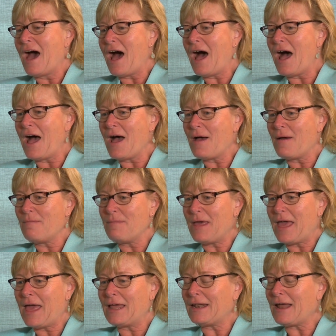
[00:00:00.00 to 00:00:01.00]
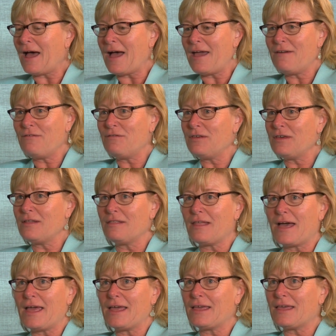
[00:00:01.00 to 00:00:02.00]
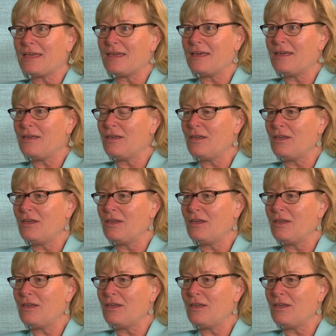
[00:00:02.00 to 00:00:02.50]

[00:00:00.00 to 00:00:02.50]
And I feel like